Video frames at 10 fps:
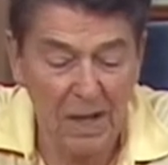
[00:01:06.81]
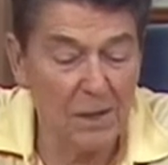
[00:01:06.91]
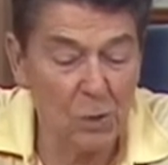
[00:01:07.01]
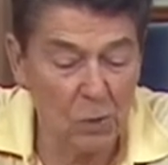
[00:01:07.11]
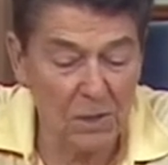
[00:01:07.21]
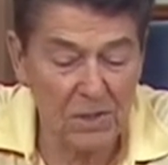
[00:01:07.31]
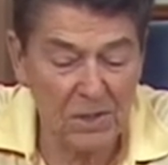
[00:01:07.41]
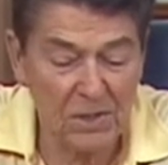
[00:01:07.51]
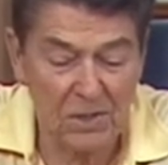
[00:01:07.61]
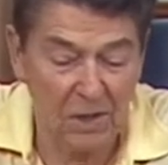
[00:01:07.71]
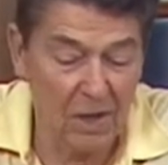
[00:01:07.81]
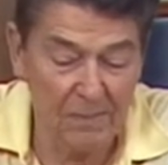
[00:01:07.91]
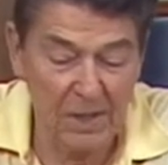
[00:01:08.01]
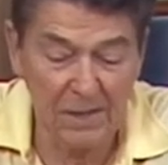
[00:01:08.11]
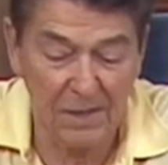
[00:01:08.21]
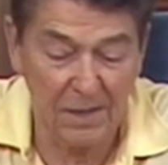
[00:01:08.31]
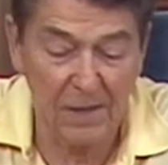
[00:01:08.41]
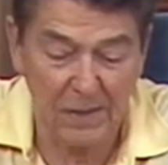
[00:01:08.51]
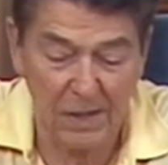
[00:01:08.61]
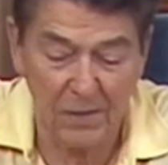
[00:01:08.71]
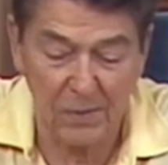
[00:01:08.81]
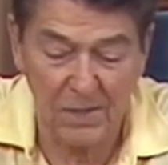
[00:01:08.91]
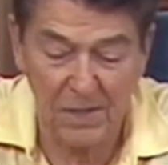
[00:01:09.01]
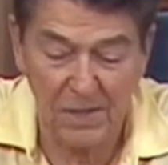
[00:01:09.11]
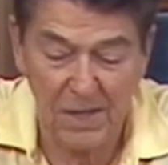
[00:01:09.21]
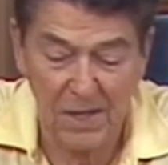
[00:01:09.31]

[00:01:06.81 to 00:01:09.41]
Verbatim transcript: Honduras, Colombia, and other countries.